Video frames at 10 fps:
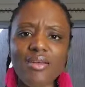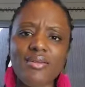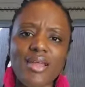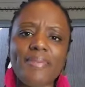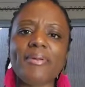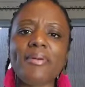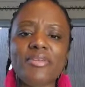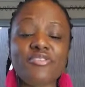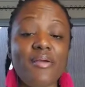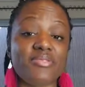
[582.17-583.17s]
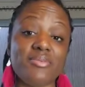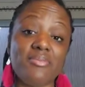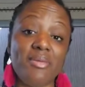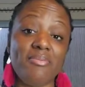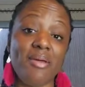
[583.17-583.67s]
and a lot of people might be traveling.
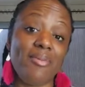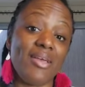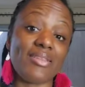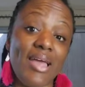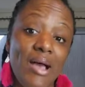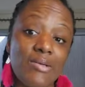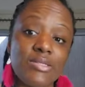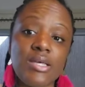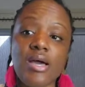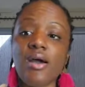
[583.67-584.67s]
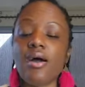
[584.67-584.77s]
Some people might be at the house.